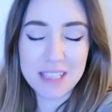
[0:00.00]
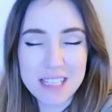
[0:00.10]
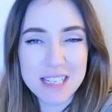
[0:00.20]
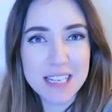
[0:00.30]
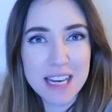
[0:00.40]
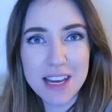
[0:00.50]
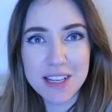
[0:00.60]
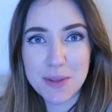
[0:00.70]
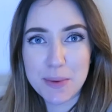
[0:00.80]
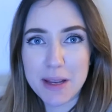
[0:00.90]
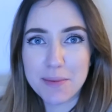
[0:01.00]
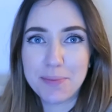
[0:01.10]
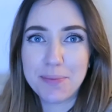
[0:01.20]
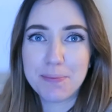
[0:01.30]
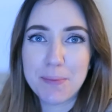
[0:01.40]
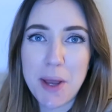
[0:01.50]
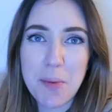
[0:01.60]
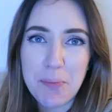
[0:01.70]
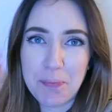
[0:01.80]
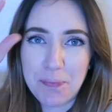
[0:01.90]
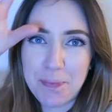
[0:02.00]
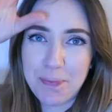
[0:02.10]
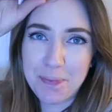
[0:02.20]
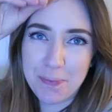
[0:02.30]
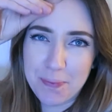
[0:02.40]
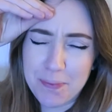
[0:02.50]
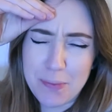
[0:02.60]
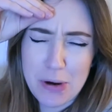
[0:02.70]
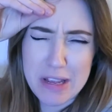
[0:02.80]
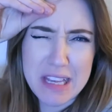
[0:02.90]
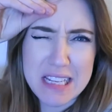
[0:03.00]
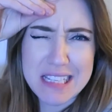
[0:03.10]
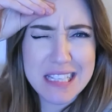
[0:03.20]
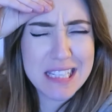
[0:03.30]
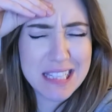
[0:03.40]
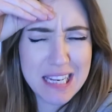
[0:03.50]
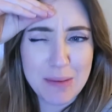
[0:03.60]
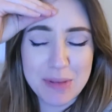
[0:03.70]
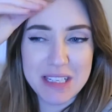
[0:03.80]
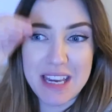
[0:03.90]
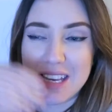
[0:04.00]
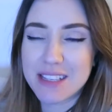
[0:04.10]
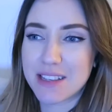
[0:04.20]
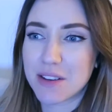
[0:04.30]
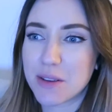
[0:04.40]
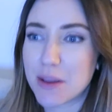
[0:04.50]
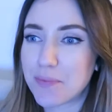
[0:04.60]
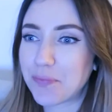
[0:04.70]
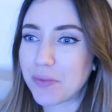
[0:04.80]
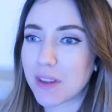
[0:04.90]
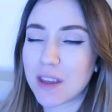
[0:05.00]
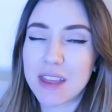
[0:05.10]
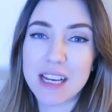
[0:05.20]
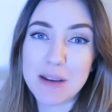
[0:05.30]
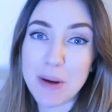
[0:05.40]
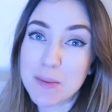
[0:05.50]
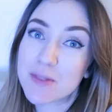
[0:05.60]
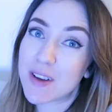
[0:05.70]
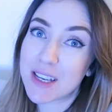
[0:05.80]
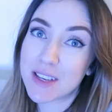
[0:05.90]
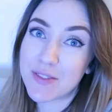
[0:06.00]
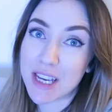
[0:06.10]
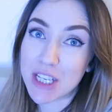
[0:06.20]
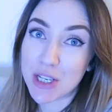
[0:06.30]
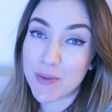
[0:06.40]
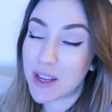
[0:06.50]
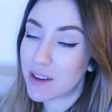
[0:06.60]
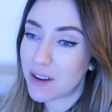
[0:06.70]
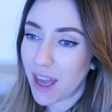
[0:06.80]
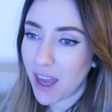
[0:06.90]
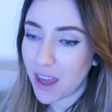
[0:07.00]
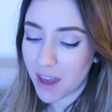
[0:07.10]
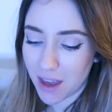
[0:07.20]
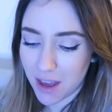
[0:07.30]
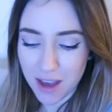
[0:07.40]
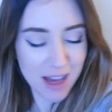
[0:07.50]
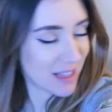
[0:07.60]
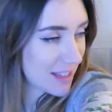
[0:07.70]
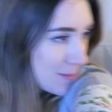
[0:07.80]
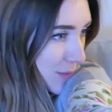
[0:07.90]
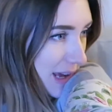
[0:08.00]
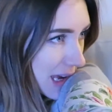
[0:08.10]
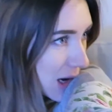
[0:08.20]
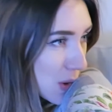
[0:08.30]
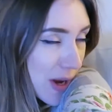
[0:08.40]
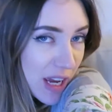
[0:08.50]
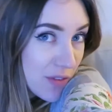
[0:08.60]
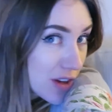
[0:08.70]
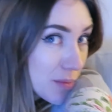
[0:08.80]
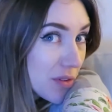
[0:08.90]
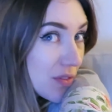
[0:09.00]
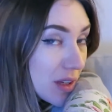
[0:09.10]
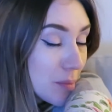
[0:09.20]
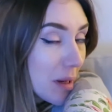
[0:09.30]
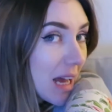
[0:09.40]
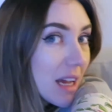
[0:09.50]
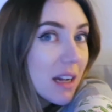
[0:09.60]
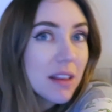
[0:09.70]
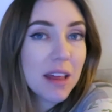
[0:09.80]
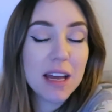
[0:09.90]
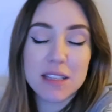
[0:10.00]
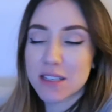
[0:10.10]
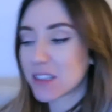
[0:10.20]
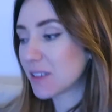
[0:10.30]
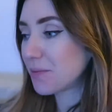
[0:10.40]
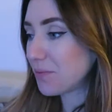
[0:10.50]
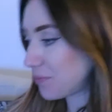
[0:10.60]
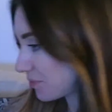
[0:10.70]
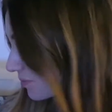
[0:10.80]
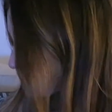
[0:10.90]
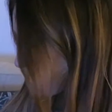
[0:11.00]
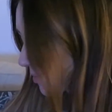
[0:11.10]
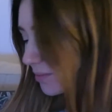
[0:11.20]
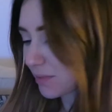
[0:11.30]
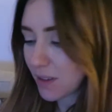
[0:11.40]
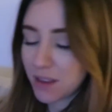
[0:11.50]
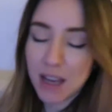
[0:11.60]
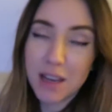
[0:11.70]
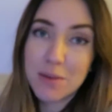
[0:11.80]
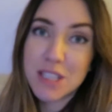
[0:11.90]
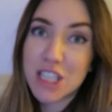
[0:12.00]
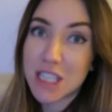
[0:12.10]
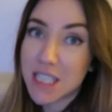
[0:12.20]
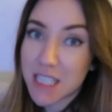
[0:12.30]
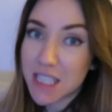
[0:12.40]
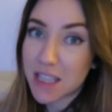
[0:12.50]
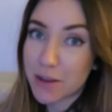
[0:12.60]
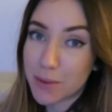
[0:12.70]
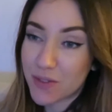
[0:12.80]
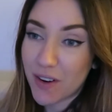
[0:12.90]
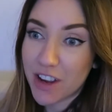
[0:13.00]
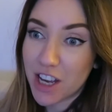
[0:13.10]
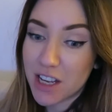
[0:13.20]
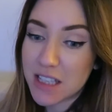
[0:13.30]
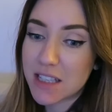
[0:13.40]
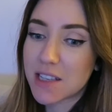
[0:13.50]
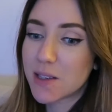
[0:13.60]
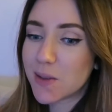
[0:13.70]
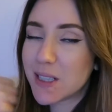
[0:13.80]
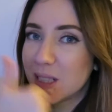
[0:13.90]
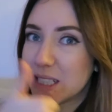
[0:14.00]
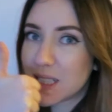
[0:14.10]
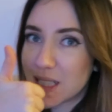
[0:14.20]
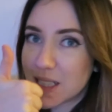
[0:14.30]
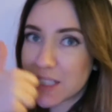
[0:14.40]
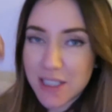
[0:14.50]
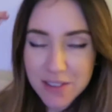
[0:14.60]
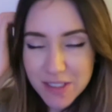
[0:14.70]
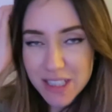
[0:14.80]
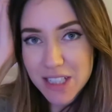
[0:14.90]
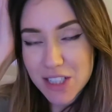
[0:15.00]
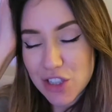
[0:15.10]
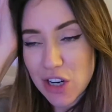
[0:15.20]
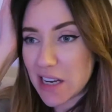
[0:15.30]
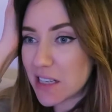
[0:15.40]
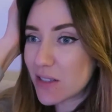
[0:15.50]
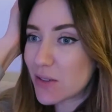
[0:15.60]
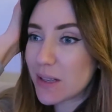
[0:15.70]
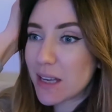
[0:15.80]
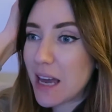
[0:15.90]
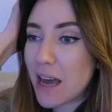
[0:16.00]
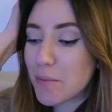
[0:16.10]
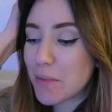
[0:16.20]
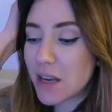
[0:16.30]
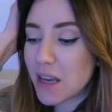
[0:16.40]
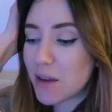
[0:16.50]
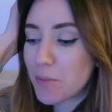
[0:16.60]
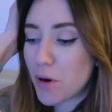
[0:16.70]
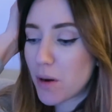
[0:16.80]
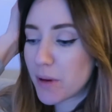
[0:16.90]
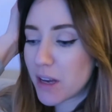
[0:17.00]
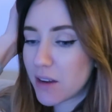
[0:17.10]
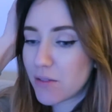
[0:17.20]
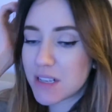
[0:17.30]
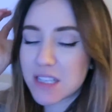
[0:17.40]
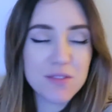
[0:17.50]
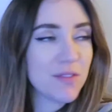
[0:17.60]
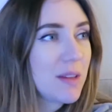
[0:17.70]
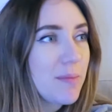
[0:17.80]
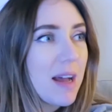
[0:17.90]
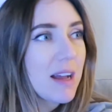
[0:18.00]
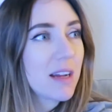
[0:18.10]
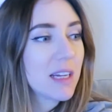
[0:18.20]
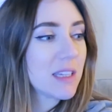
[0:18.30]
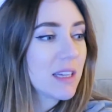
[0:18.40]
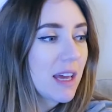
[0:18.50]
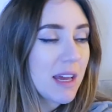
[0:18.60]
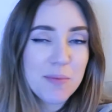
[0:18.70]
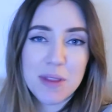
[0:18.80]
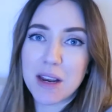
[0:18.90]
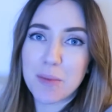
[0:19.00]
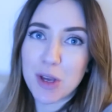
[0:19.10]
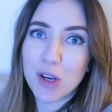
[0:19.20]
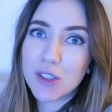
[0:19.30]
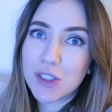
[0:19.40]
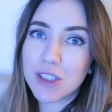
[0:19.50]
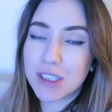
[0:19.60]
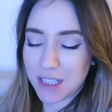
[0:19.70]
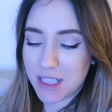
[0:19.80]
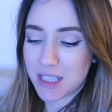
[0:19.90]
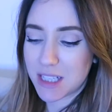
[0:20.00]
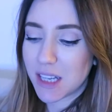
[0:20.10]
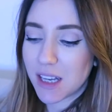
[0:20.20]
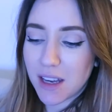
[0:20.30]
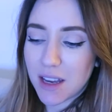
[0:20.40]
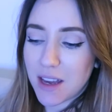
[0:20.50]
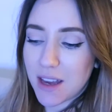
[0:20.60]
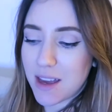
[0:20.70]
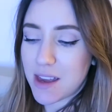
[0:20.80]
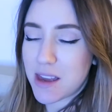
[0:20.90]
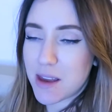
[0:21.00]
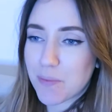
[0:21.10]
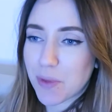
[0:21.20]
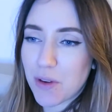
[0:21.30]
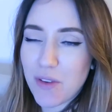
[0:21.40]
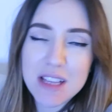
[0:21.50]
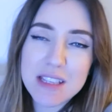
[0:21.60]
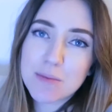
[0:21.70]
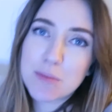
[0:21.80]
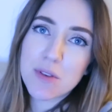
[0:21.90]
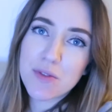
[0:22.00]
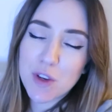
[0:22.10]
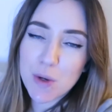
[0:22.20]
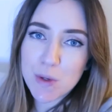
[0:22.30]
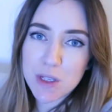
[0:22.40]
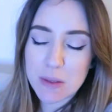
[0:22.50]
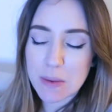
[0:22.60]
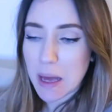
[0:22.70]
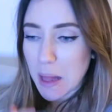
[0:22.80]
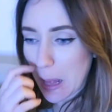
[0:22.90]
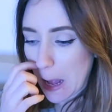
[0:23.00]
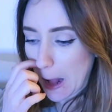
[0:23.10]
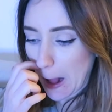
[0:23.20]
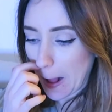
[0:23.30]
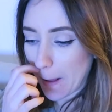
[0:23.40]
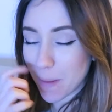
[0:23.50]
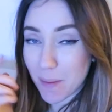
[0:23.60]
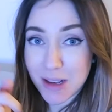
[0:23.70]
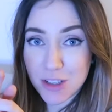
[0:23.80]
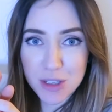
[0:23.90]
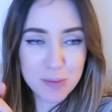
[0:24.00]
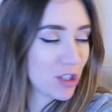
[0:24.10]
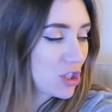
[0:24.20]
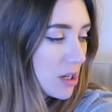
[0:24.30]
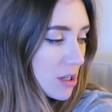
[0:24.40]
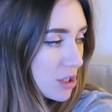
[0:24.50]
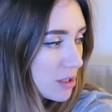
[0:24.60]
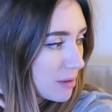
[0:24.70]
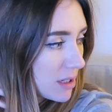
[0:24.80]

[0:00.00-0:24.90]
think today I just went, nope, brain needs to sleep today. So um, I think my observation went okay. Had some like quick verbal feedback that um, that it was good, that it was very good. So fingers crossed when I get my proper written feedback, um, they'll be all good. Um, we've had some food as well, and my battery's been charging